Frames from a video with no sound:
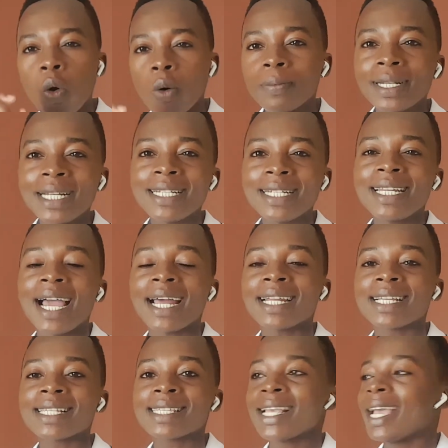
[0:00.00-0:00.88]
completely
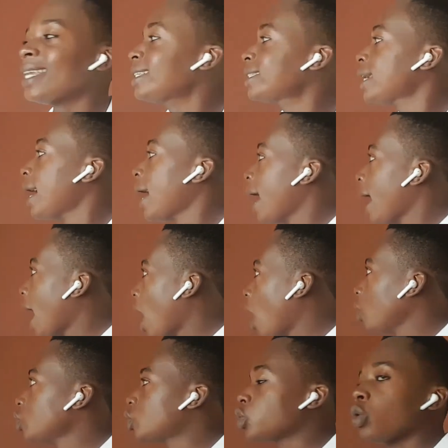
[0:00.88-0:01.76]
understand
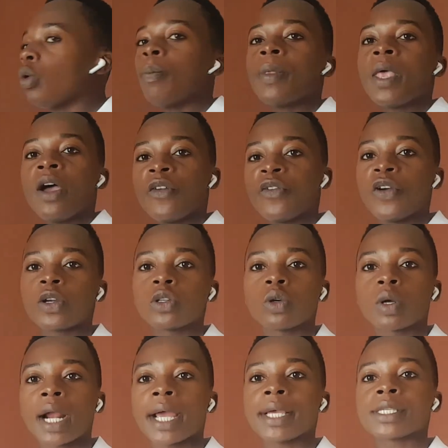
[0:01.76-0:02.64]
how to
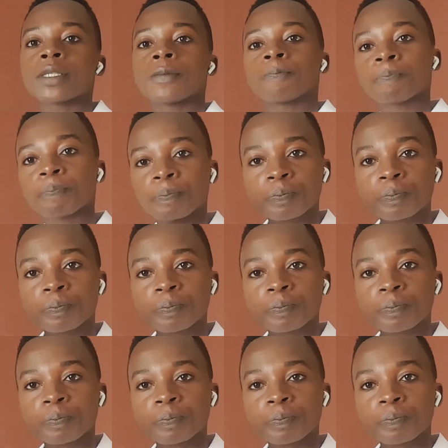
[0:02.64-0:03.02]
factorize.